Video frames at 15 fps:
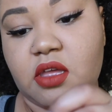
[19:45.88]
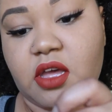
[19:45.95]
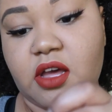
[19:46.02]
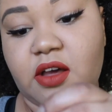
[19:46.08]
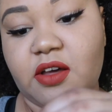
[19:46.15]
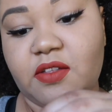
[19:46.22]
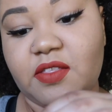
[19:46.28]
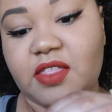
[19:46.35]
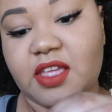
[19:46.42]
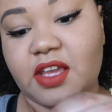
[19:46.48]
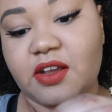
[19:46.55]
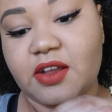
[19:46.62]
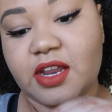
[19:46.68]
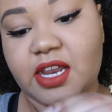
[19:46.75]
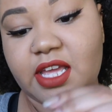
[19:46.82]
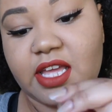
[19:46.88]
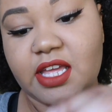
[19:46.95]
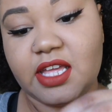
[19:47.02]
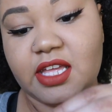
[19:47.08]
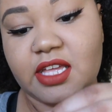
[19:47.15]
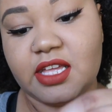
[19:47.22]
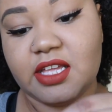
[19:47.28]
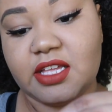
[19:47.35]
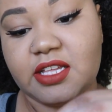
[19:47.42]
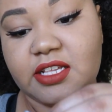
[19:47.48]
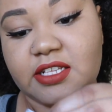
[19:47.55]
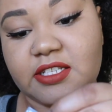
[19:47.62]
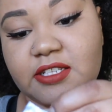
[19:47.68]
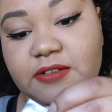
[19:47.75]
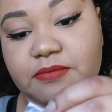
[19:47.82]
Oh, there it
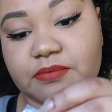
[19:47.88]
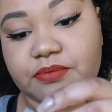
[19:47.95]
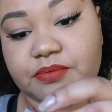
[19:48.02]
is.